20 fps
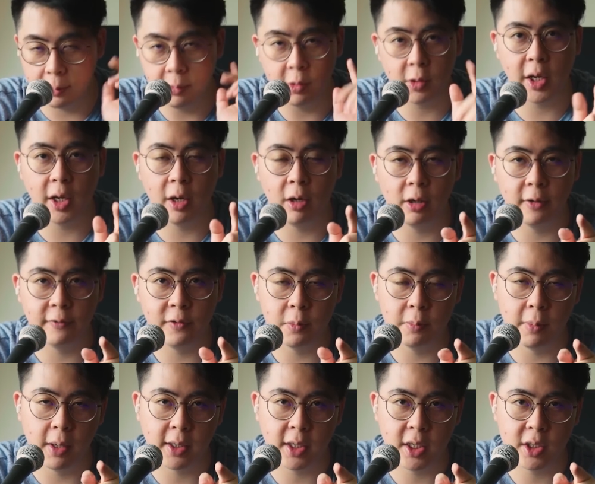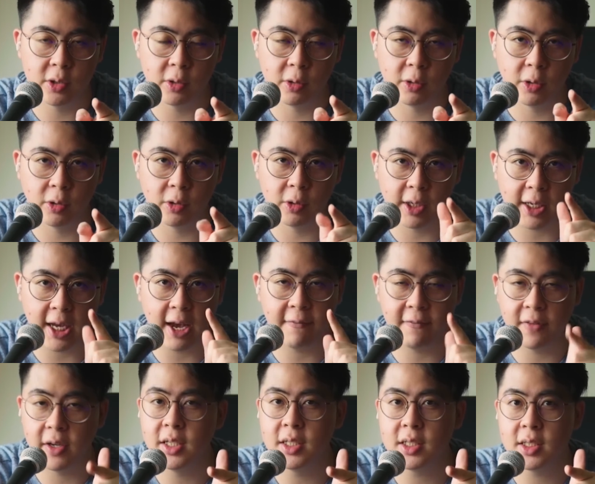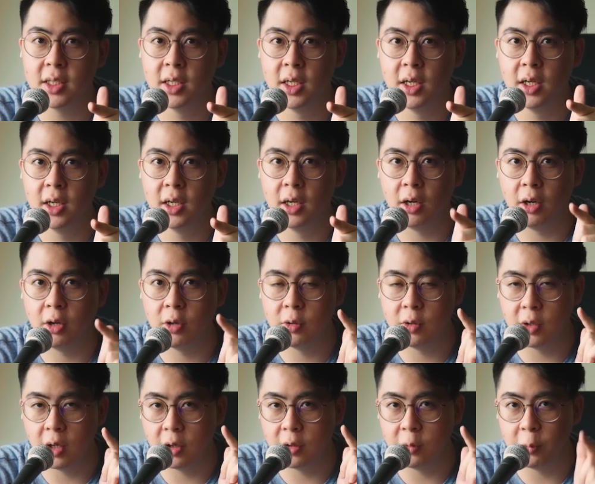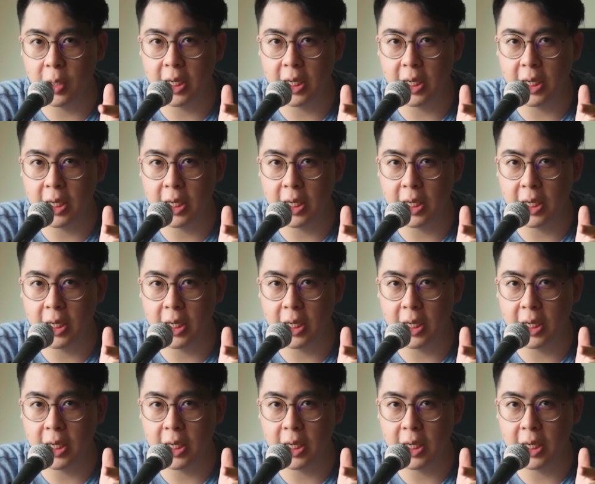I'm looking at all of you monkeys who are going to the cafes on